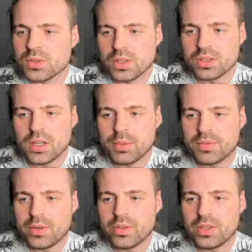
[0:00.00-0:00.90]
on top of
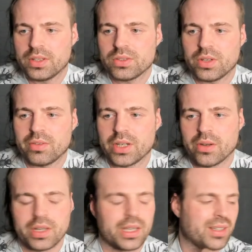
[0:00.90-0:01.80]
everything, so every now
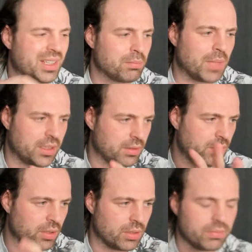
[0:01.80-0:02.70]
and again it might,
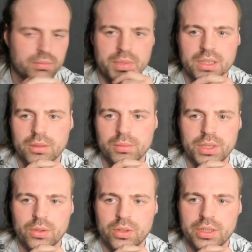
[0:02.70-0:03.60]
you know, be a little bit
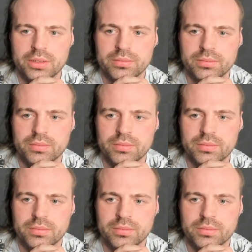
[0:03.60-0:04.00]
annoying.